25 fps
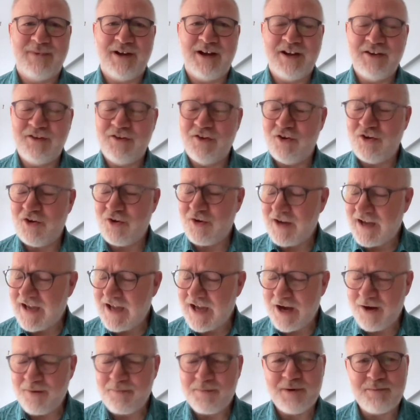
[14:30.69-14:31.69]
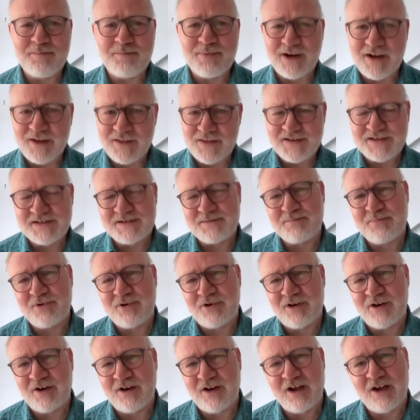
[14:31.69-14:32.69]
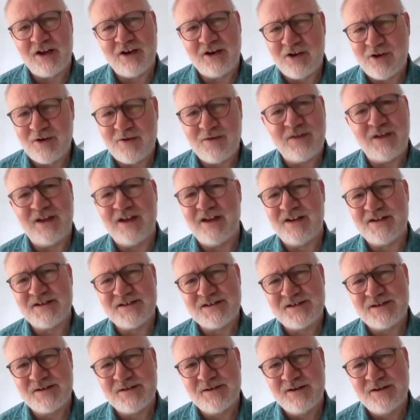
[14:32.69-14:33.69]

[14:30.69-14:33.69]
I don't know how, but by the Spirit, I know that.